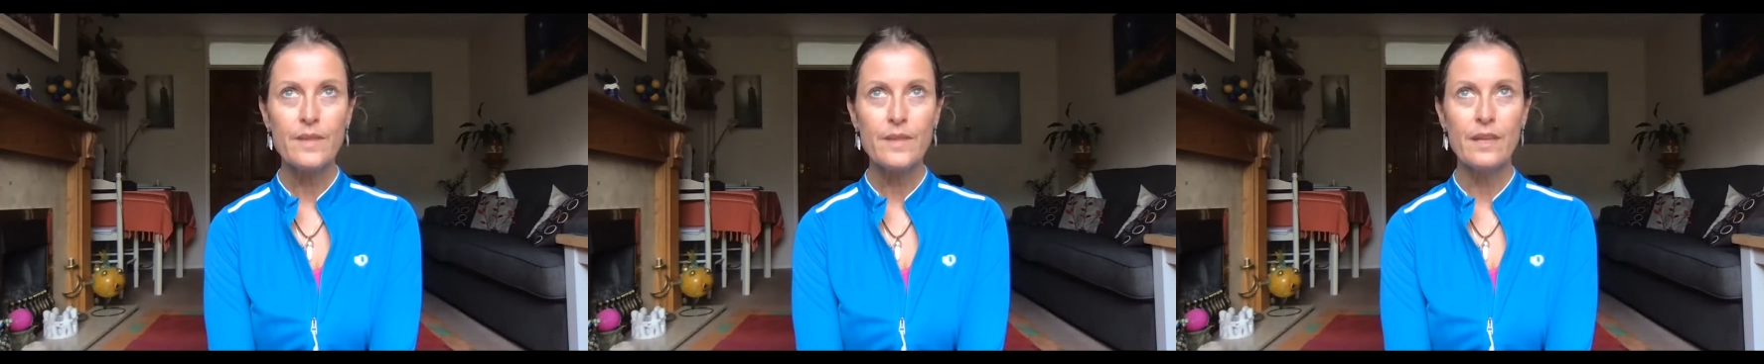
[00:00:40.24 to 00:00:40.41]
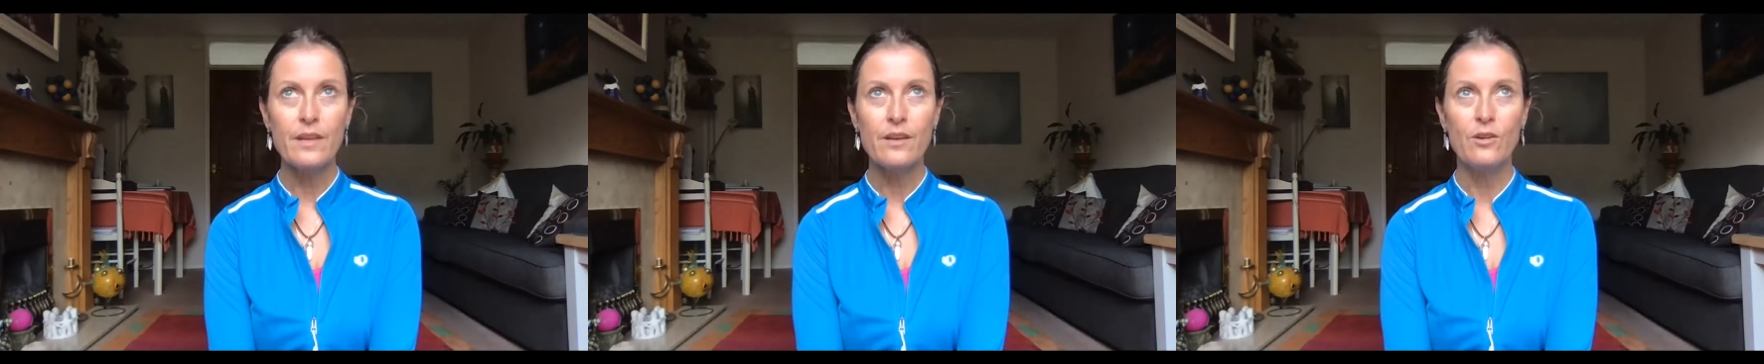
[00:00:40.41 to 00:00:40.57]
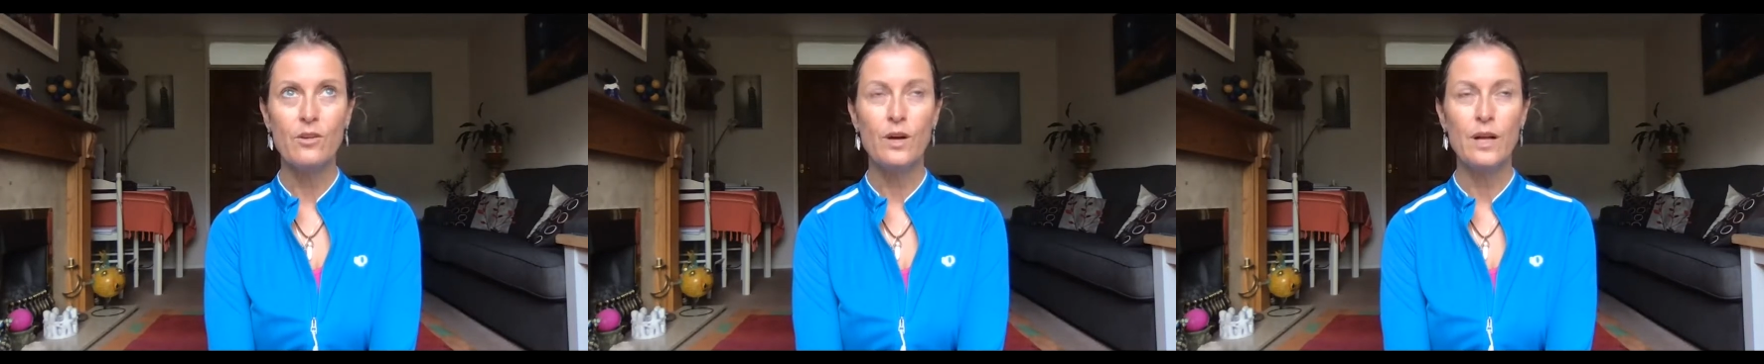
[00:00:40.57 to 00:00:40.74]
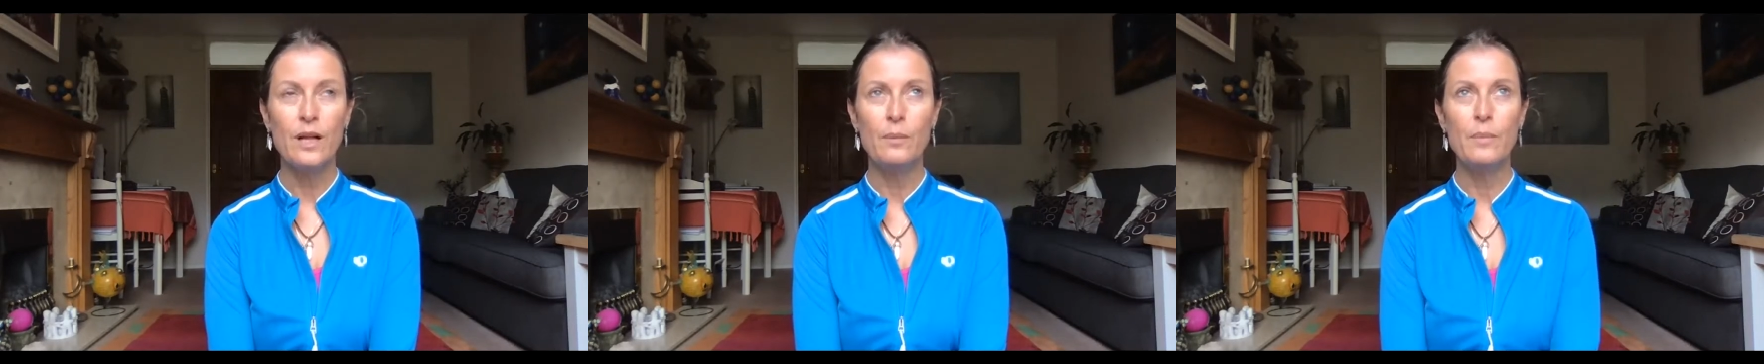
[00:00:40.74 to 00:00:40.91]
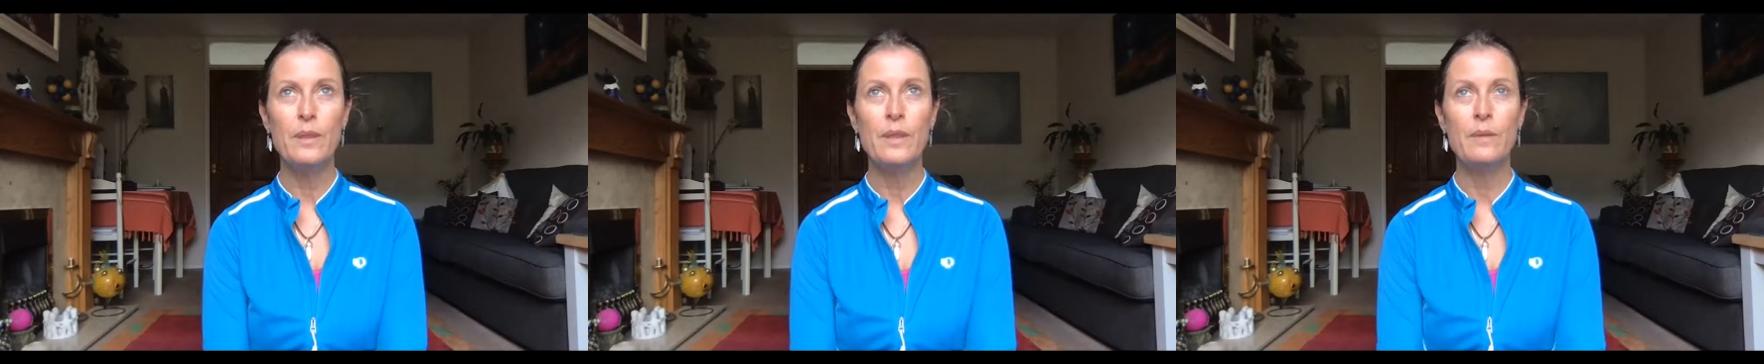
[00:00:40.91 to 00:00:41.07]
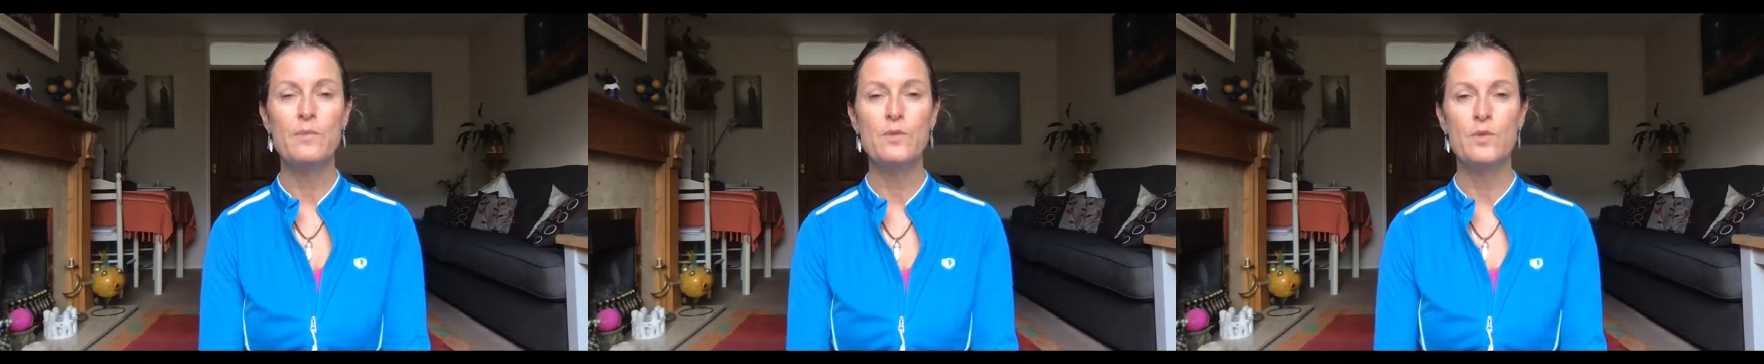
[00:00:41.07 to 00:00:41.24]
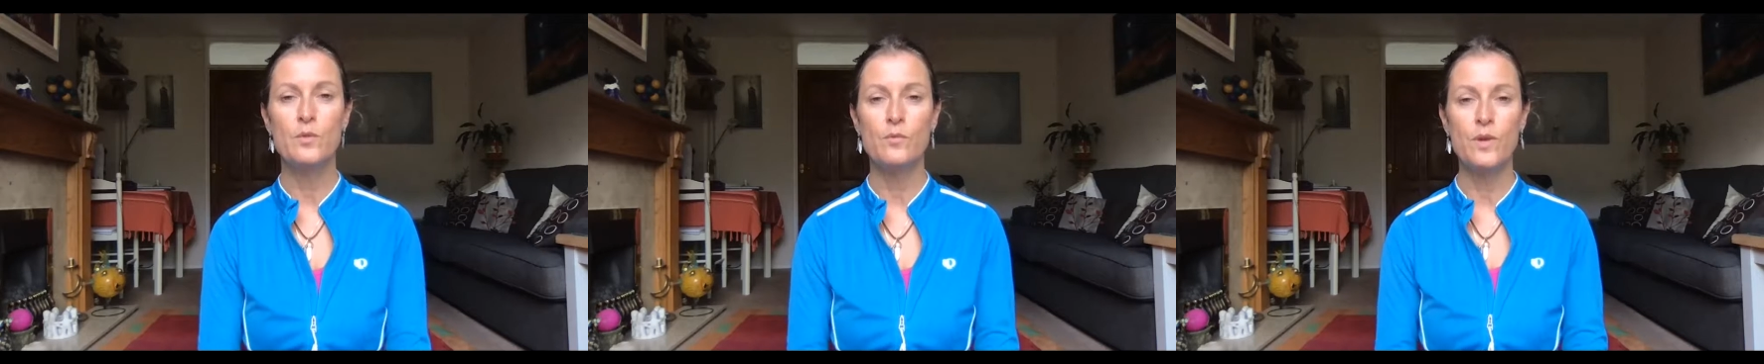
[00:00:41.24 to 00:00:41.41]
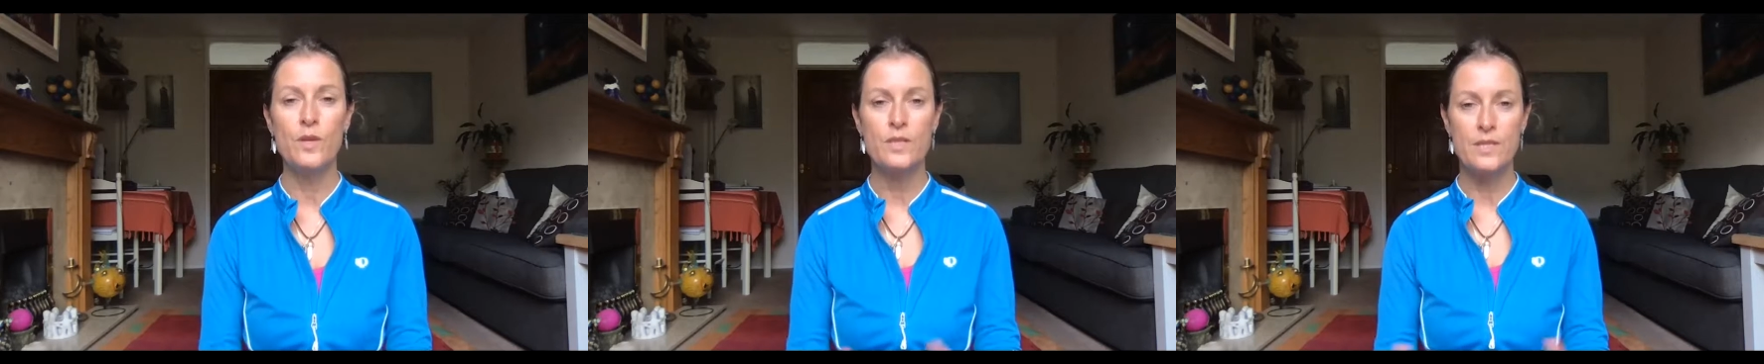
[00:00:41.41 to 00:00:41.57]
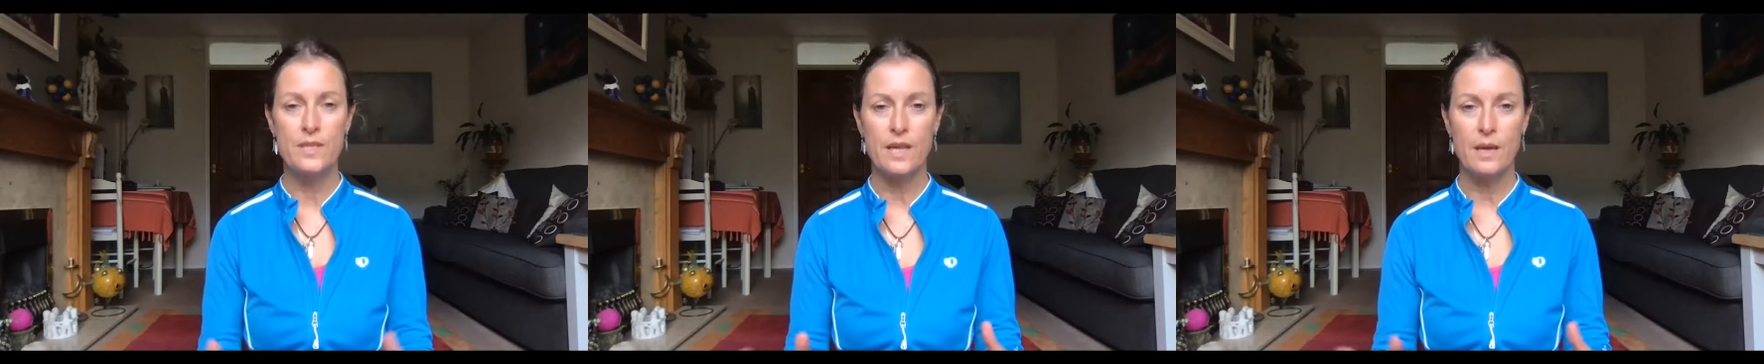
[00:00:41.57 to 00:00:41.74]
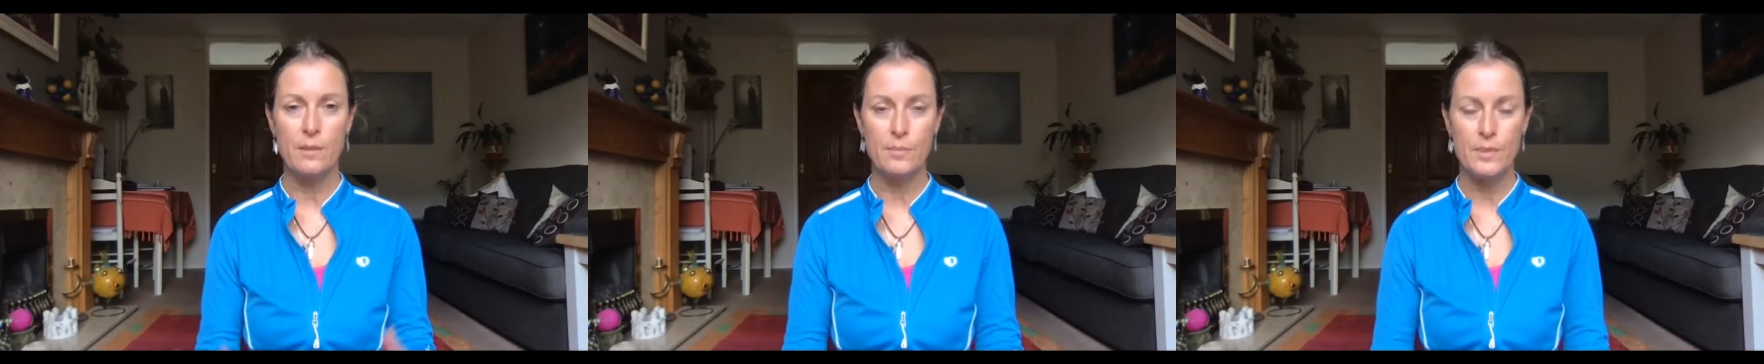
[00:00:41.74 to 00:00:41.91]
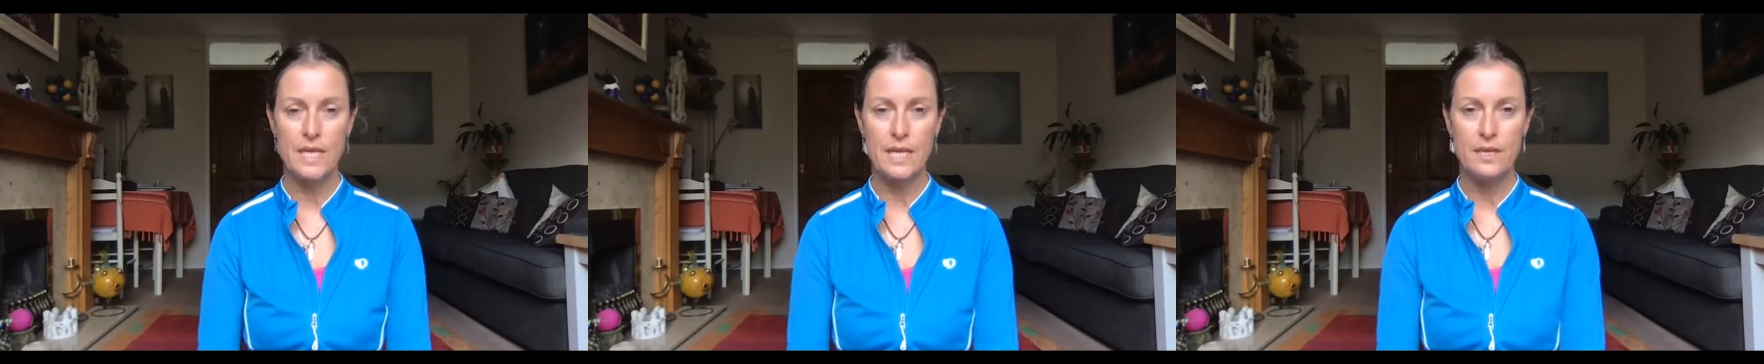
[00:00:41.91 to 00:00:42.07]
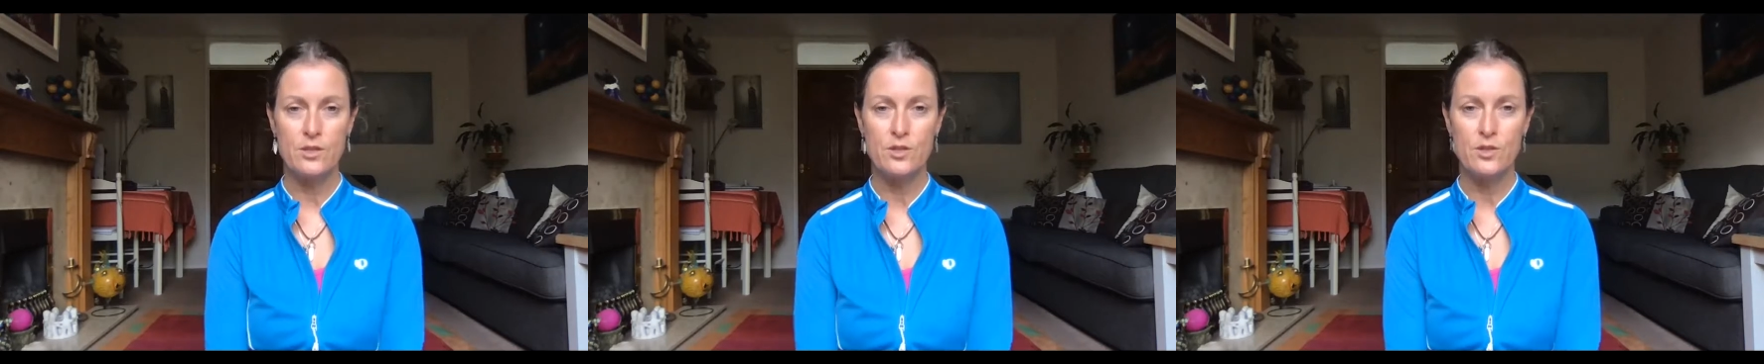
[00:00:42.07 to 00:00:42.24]
or helping them to reach their
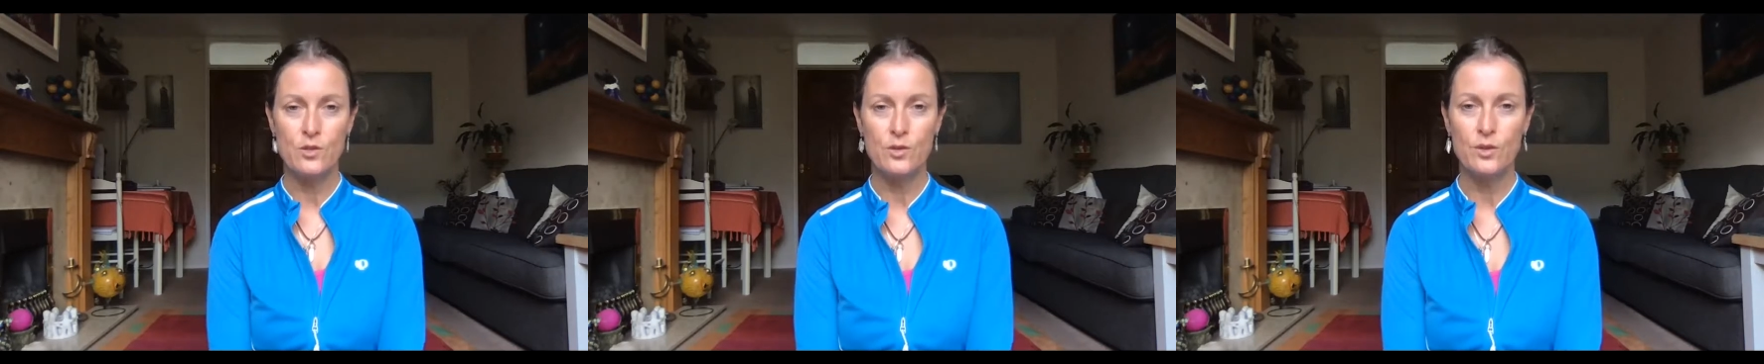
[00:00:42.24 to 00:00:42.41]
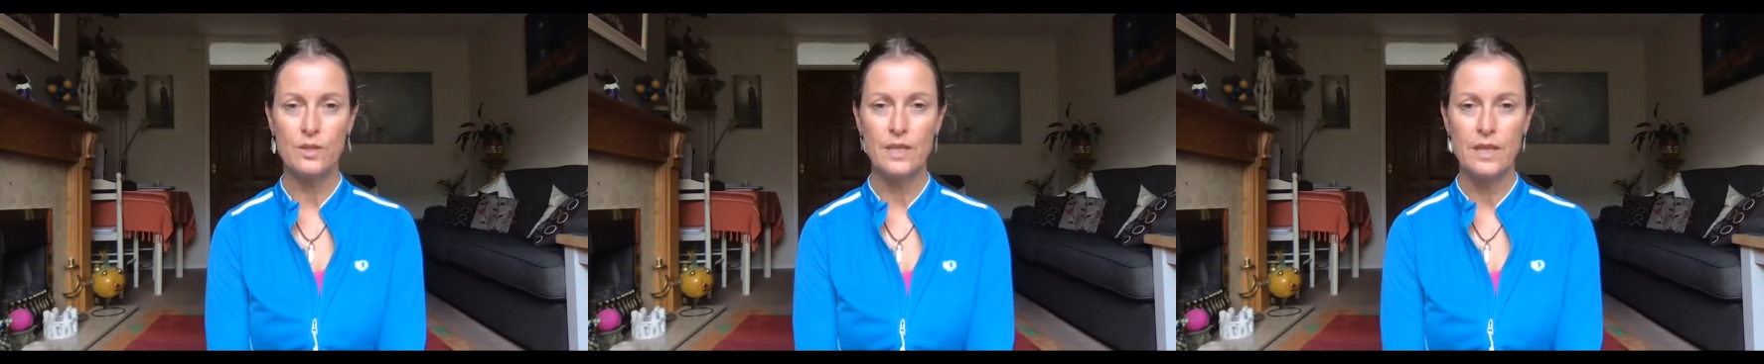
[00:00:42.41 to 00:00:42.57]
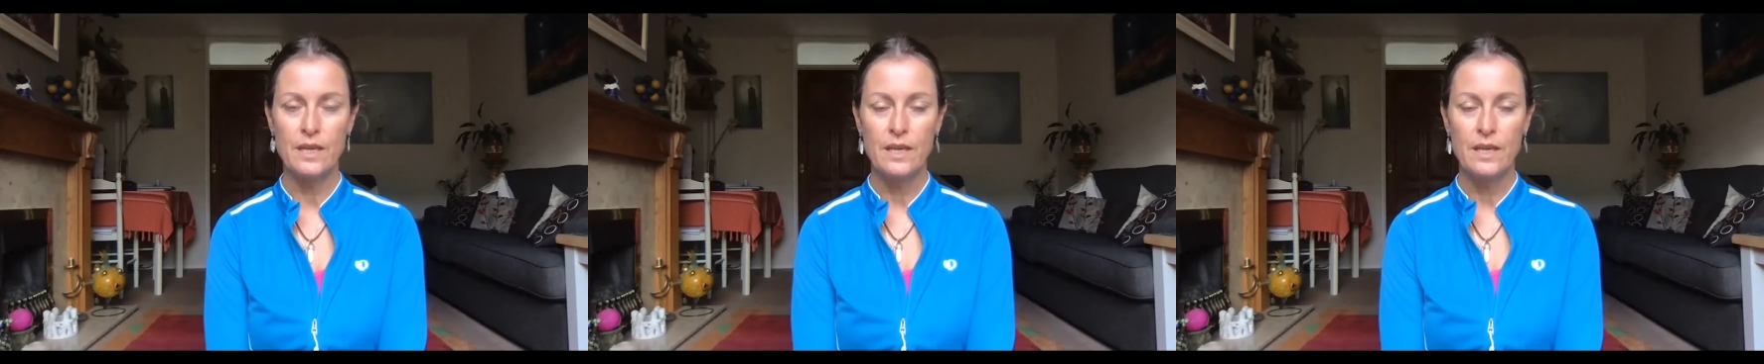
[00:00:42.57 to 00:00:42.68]
potential,